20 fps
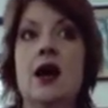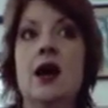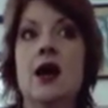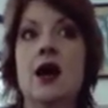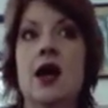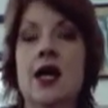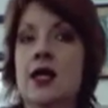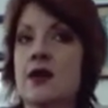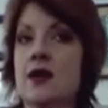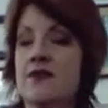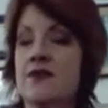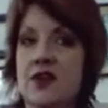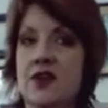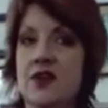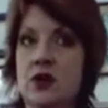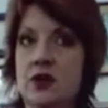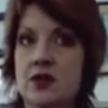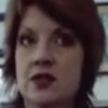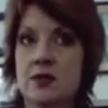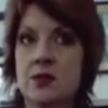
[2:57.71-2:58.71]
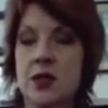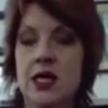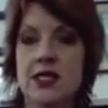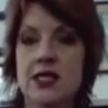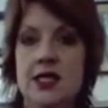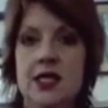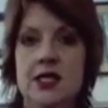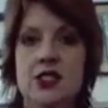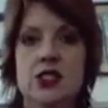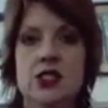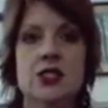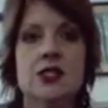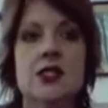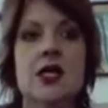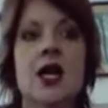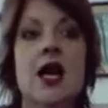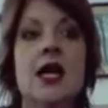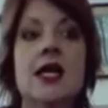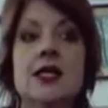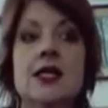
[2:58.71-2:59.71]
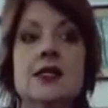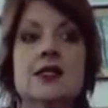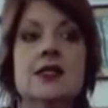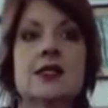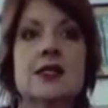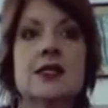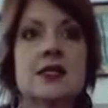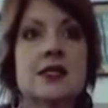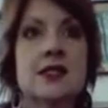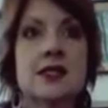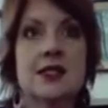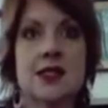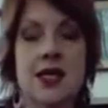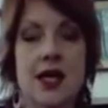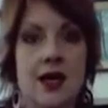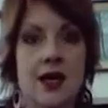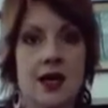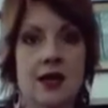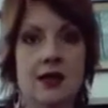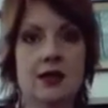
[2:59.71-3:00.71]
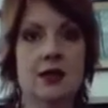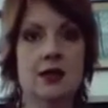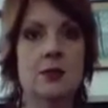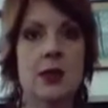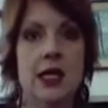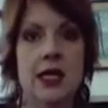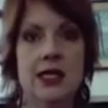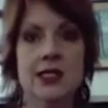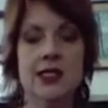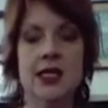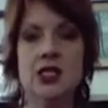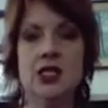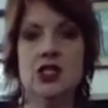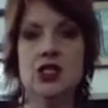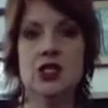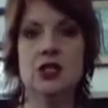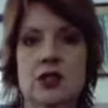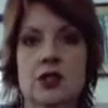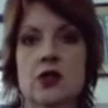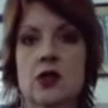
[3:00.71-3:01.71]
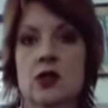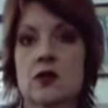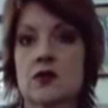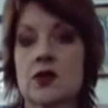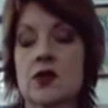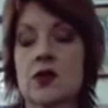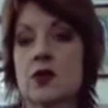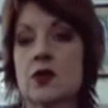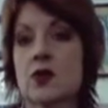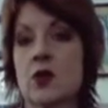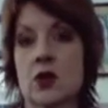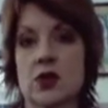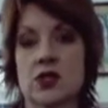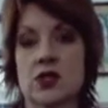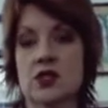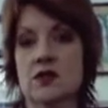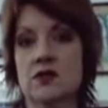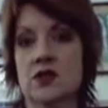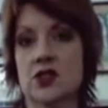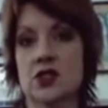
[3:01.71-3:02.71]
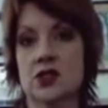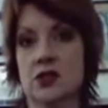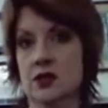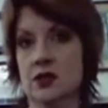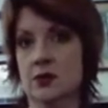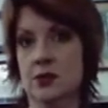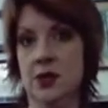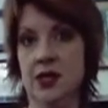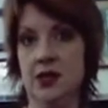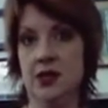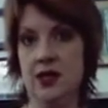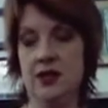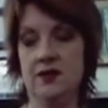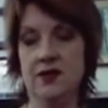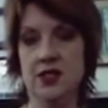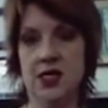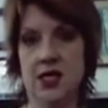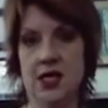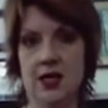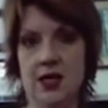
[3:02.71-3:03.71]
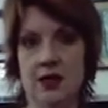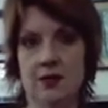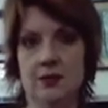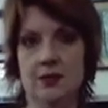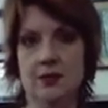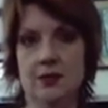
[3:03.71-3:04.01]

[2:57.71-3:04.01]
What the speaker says: I can focus my attention, I can sustain my attention over the course of a certain period of time.